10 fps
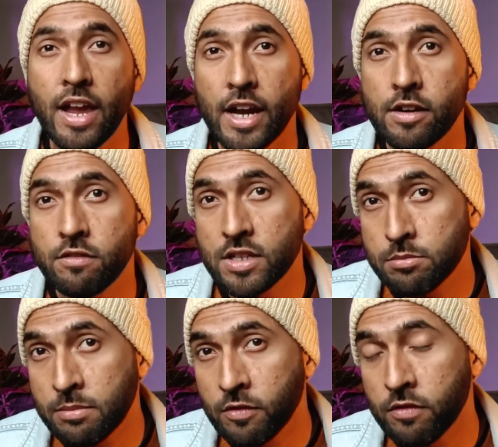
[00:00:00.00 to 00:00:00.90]
And
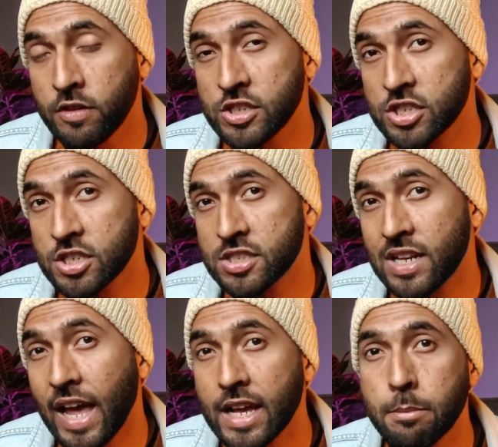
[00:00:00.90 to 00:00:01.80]
with features
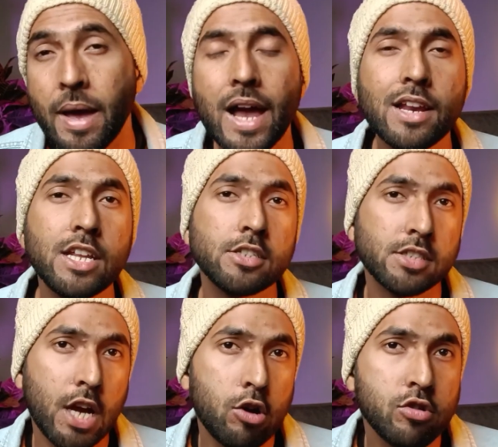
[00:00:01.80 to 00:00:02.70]
like backlinks,
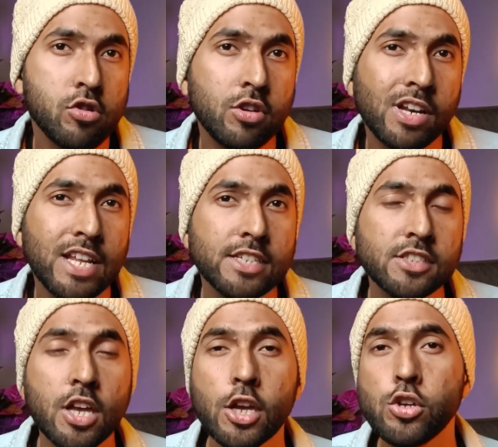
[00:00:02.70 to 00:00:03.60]
outgoing
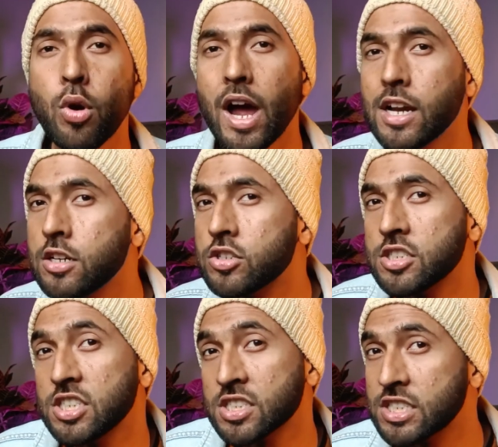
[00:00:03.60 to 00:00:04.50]
links, you are not
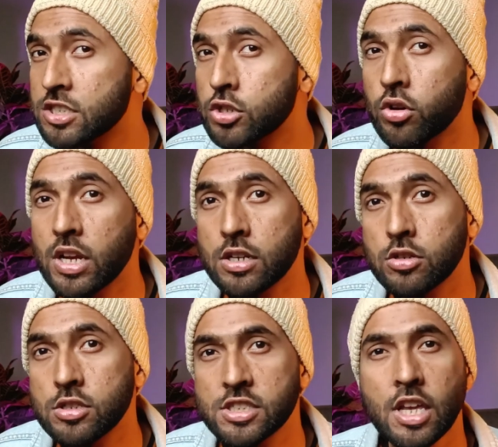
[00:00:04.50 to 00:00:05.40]
just storing
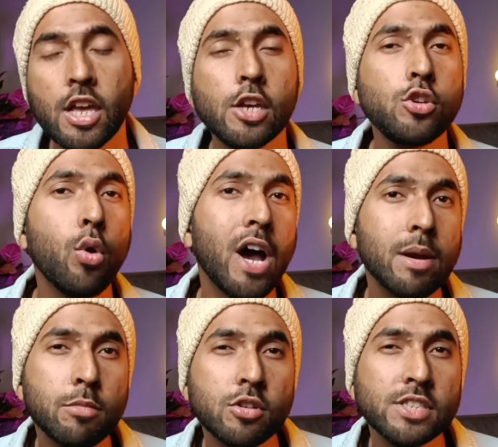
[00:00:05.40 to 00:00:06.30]
notes, you
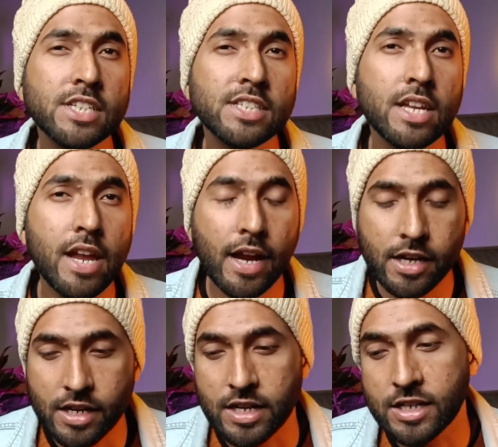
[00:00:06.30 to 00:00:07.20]
are processing
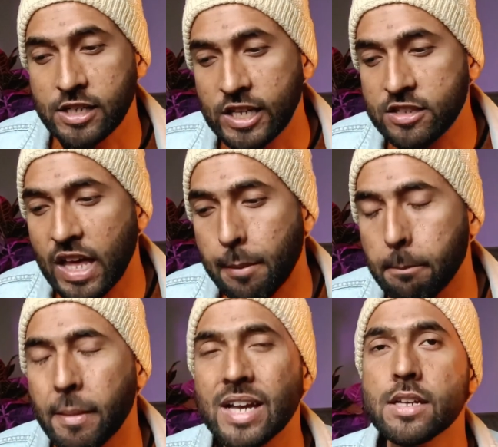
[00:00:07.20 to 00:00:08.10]
and connecting
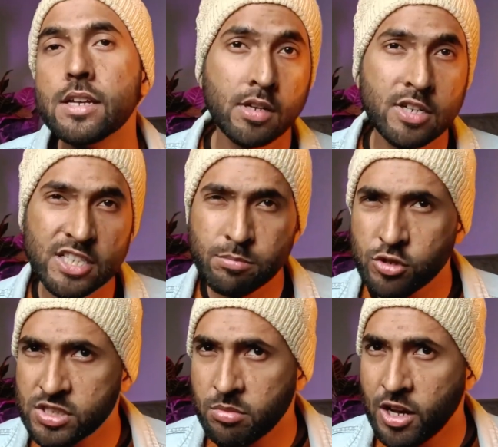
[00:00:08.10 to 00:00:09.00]
them.
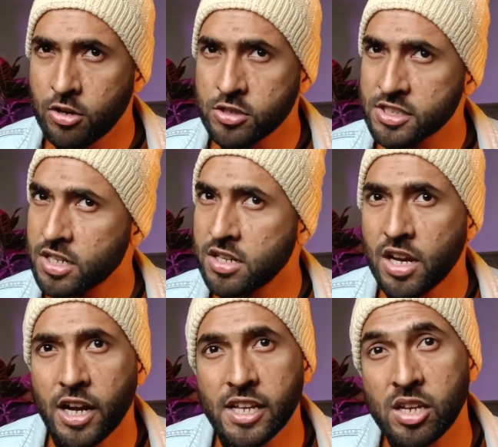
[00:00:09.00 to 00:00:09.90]
Disposable notes?
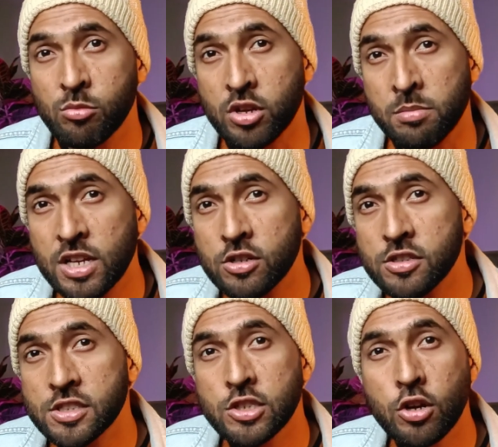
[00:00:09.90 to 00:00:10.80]
Not anymore
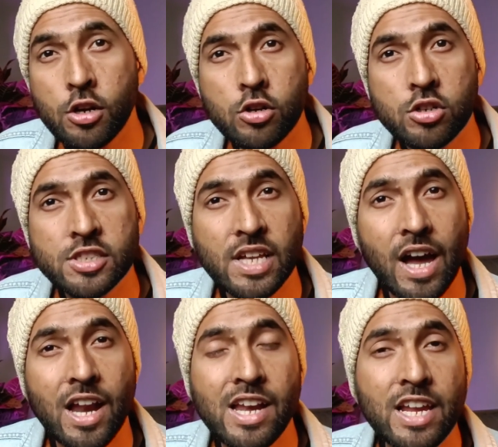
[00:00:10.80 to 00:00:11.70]
because your notes
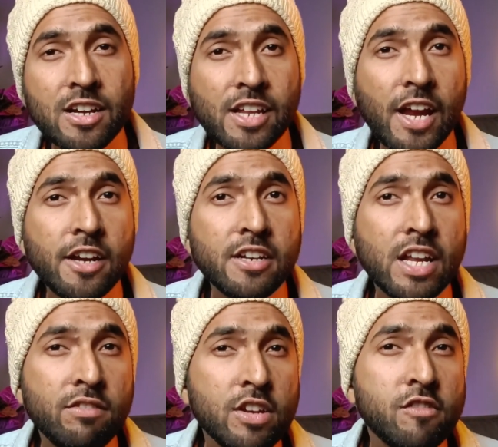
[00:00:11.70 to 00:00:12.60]
are linked and
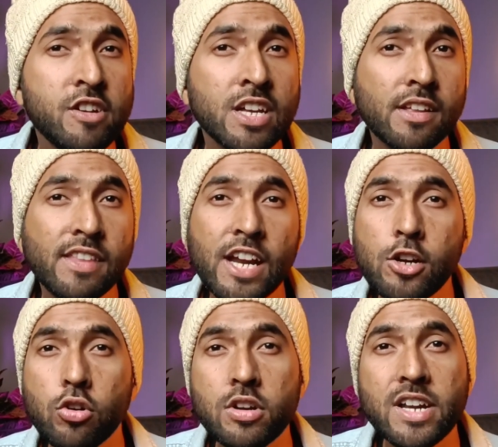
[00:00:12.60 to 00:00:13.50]
reviewed. They
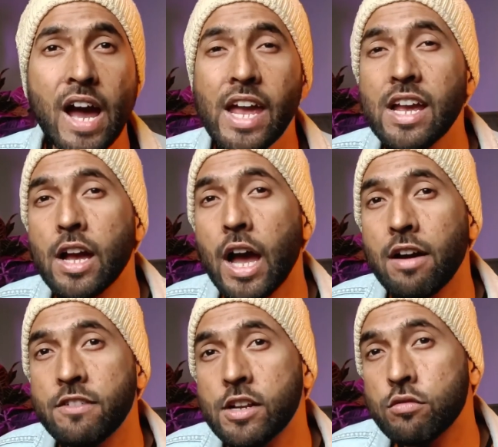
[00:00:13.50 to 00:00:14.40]
don't die
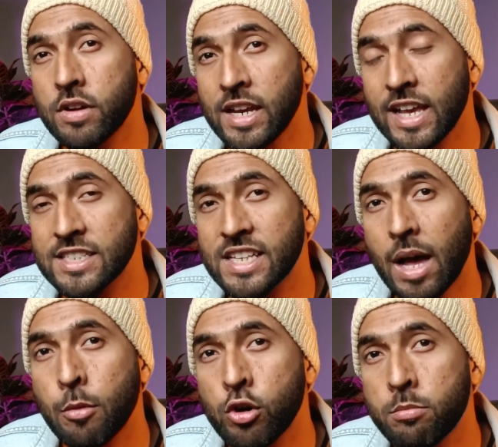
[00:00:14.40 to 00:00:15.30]
after one
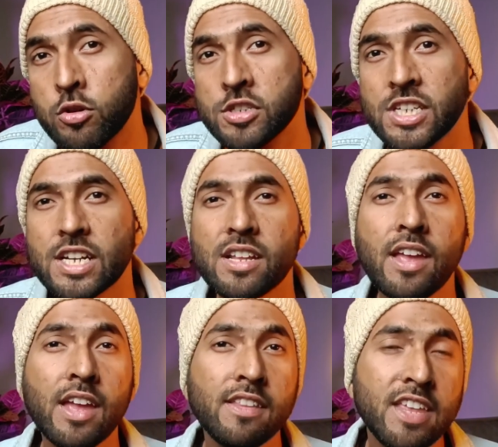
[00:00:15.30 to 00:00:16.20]
exam or project.
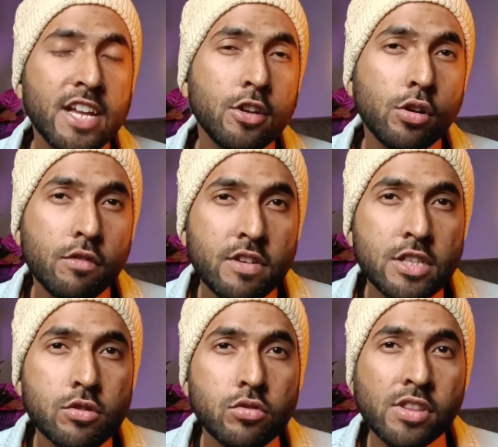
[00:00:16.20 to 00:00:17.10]
They grow
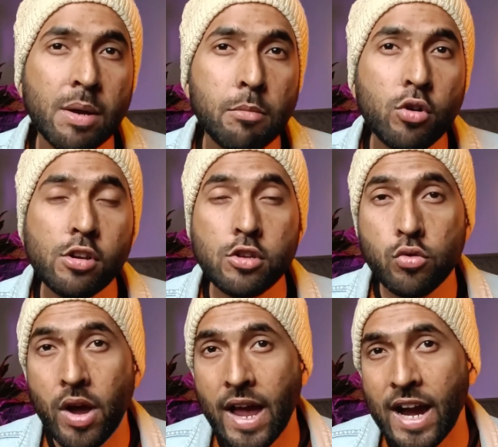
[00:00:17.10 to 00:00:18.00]
with you. The more
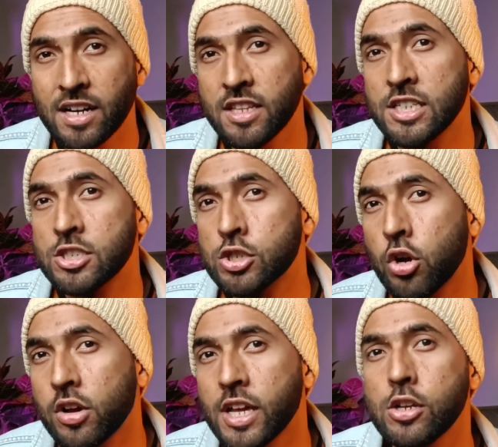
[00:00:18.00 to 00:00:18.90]
you add, the
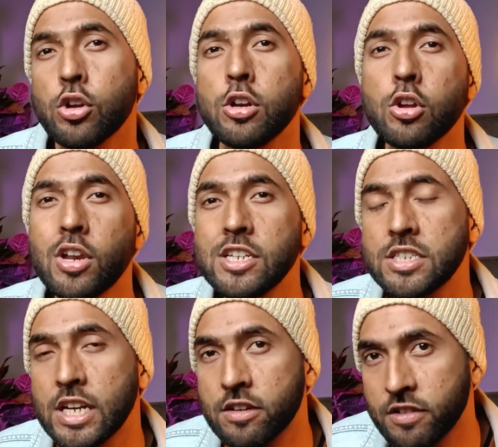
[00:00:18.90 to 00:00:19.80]
stronger your
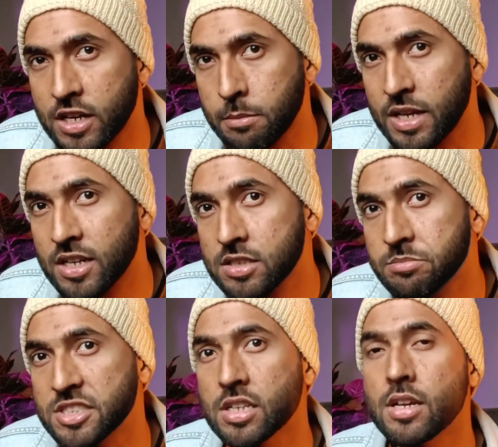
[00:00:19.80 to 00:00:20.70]
knowledge network
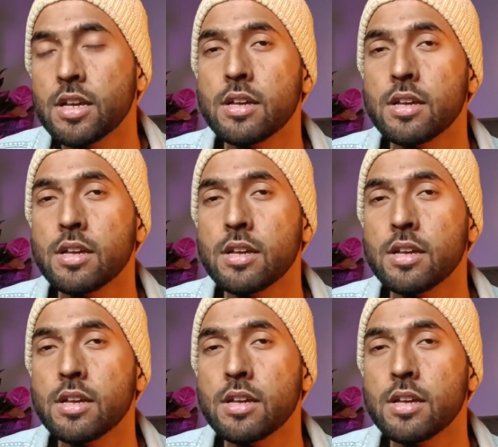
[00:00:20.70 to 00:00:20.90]
becomes.